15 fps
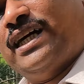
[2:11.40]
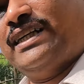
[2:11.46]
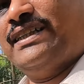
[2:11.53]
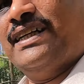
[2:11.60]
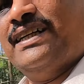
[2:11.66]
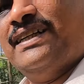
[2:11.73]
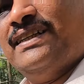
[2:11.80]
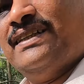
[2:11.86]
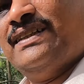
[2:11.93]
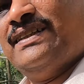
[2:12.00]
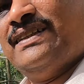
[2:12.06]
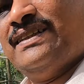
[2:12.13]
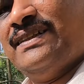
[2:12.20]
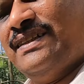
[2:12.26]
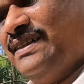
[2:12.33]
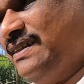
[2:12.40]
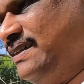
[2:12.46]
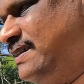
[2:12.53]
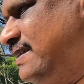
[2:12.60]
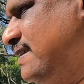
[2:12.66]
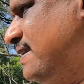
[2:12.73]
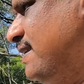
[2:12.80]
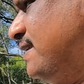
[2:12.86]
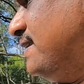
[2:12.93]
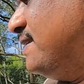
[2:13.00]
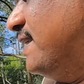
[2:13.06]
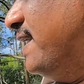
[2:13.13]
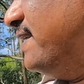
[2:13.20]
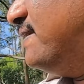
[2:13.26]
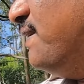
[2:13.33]
to Tata. Wow.
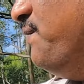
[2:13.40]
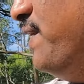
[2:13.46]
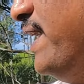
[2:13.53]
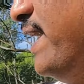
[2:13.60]
There is a